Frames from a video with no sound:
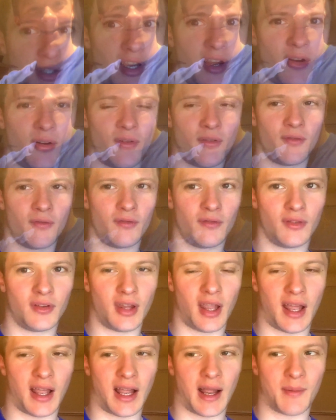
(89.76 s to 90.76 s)
So
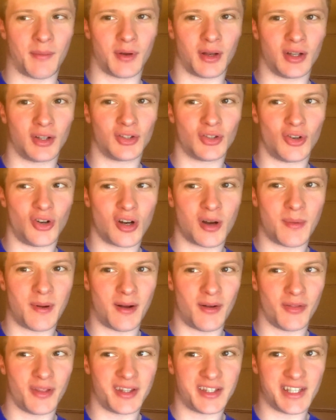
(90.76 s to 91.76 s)
I'm going to talk
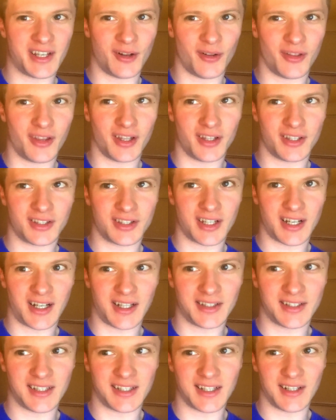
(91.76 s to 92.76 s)
about the till that
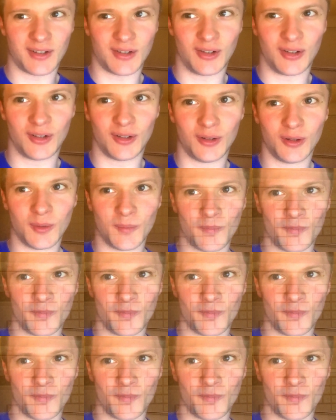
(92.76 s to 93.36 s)
started it all,